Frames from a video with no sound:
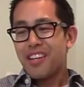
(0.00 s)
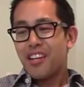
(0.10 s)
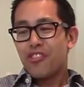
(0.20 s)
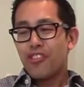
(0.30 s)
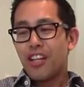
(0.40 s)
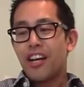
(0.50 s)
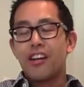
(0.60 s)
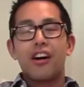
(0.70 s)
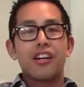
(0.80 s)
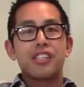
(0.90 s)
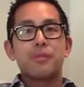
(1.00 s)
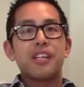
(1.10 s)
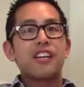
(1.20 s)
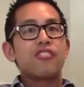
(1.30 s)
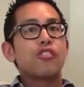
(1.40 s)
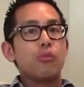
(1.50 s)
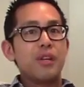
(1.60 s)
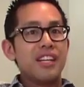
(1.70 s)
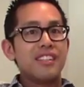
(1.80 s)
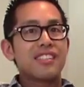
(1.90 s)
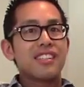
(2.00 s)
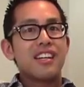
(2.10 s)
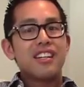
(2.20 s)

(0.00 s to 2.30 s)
July and August we get into weeds.